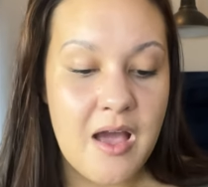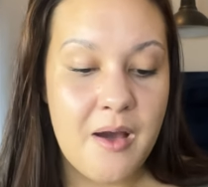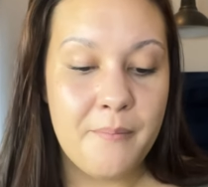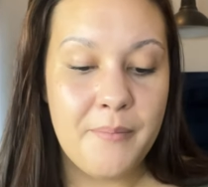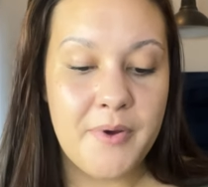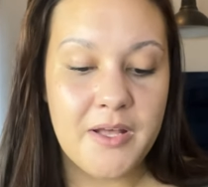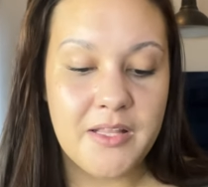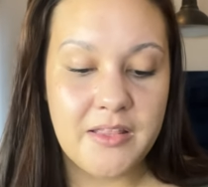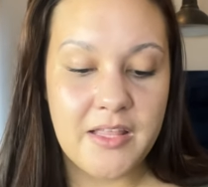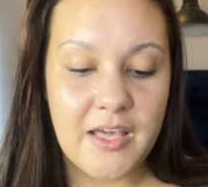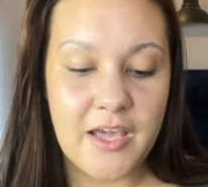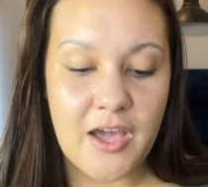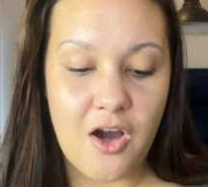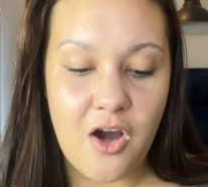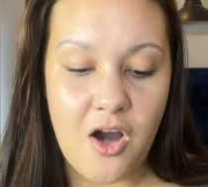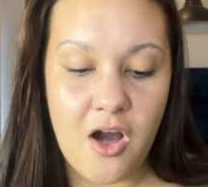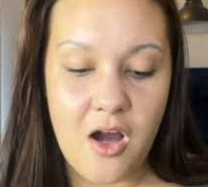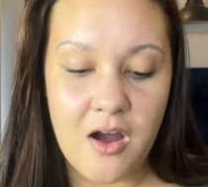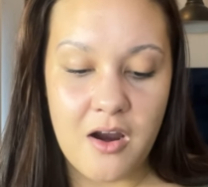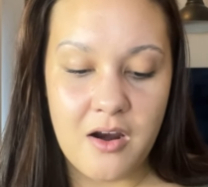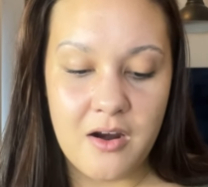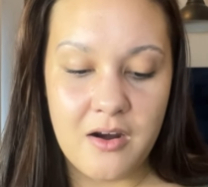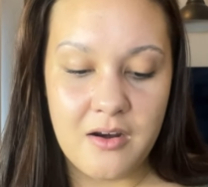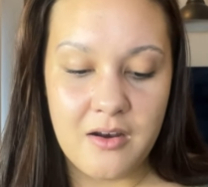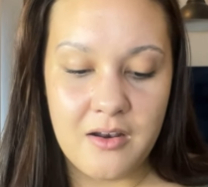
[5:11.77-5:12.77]
but they
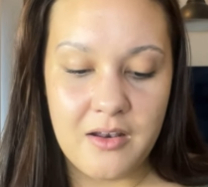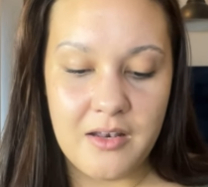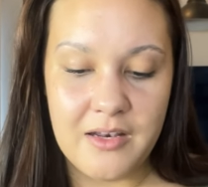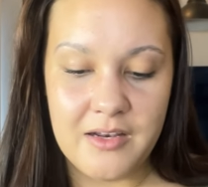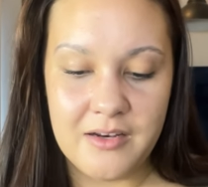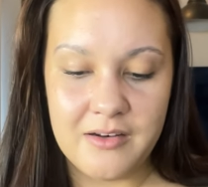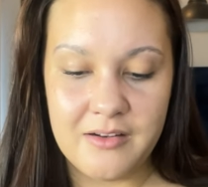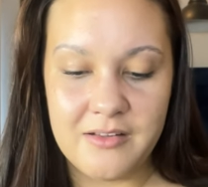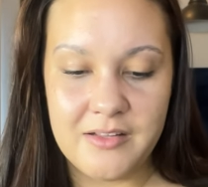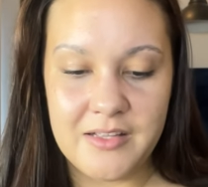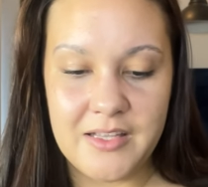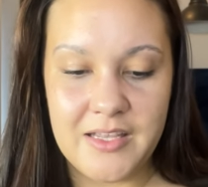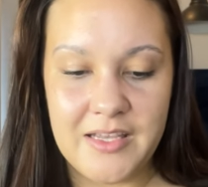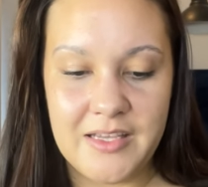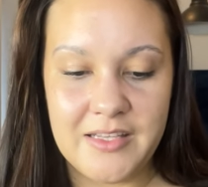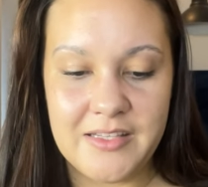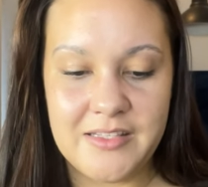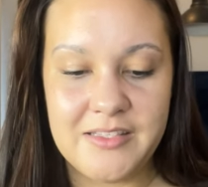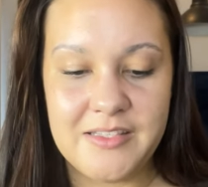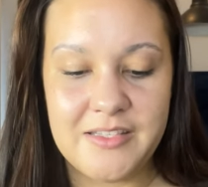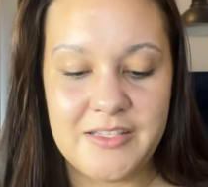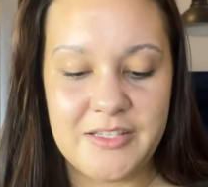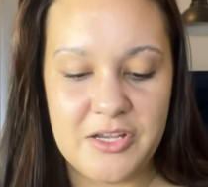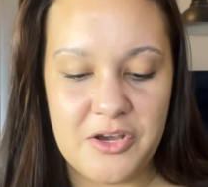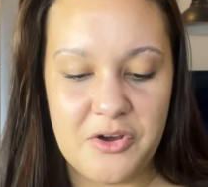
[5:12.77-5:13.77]
are little
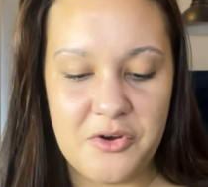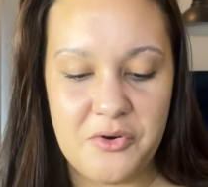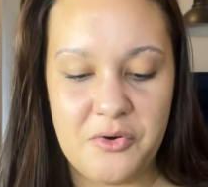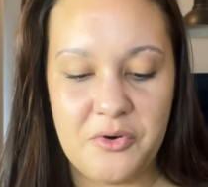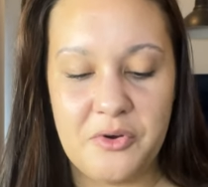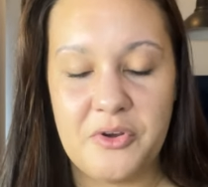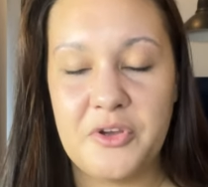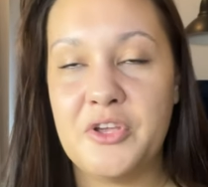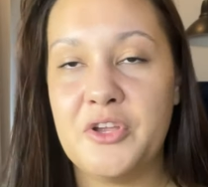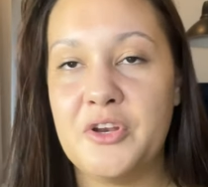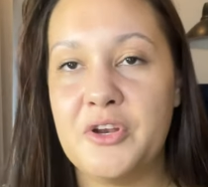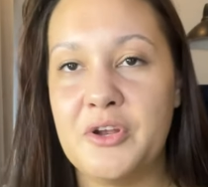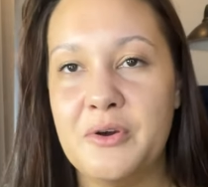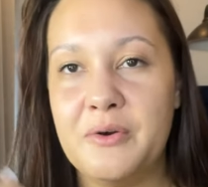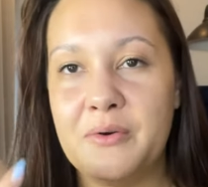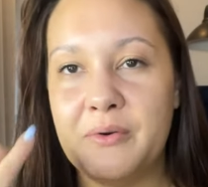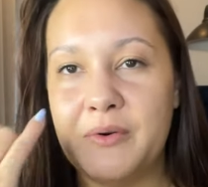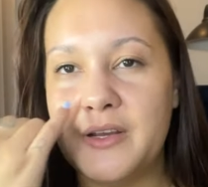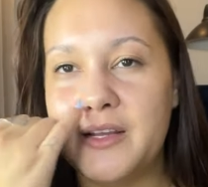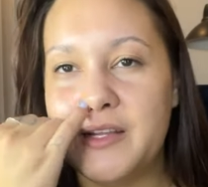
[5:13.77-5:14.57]
kids, so you know,